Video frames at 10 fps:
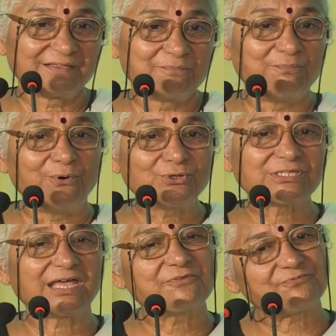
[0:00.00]

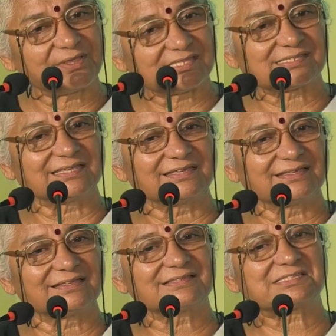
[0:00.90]
Both are
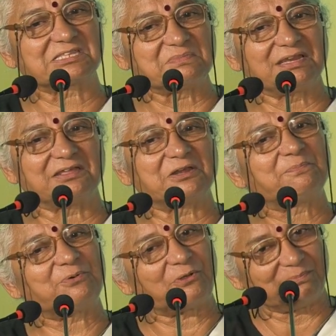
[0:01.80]
facing similar
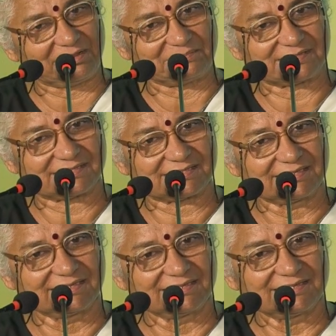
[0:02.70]
problems.
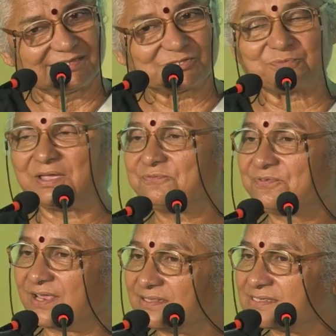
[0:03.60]
So my
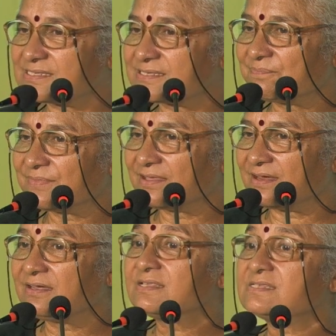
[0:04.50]
friends,
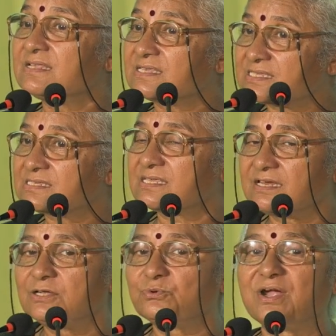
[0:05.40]
it is
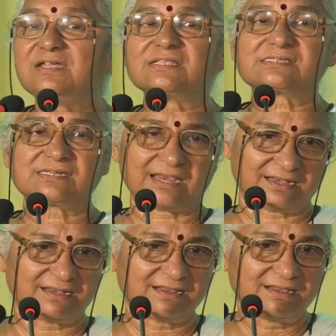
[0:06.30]
necessary to
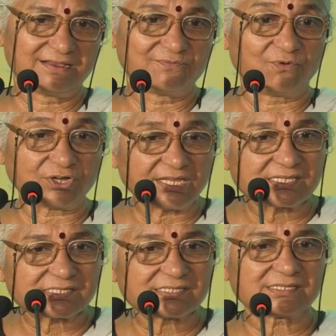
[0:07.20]
understand what
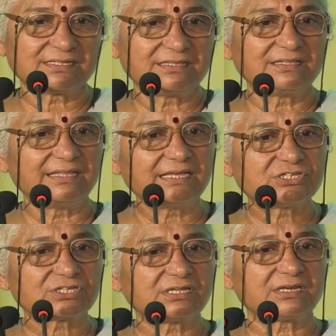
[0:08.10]
is the
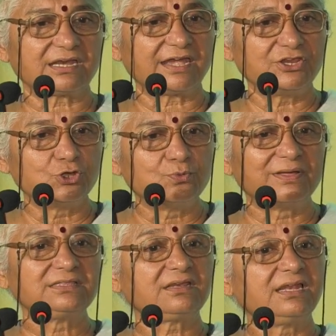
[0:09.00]
nature and
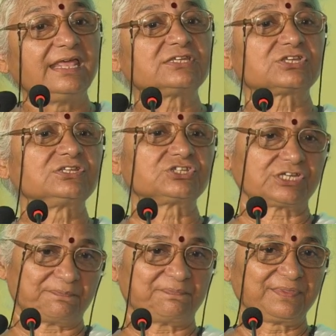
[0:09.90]
human
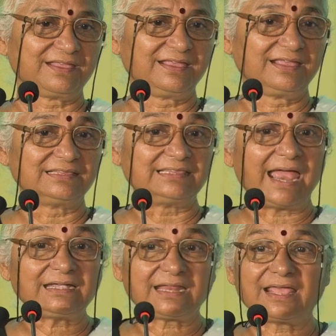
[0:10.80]
relationship
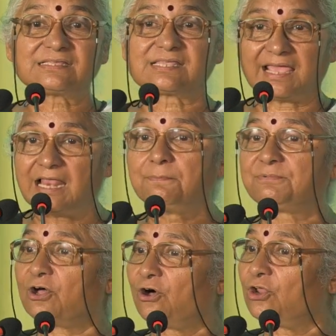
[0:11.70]
that has
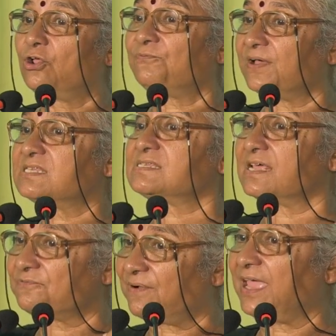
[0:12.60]
helped all of us
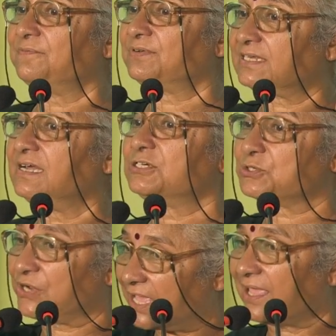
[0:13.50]
survive till
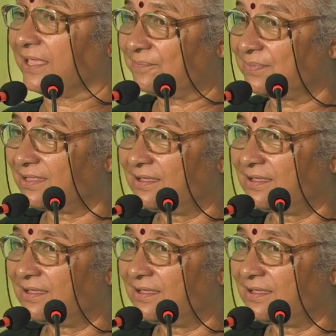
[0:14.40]
today.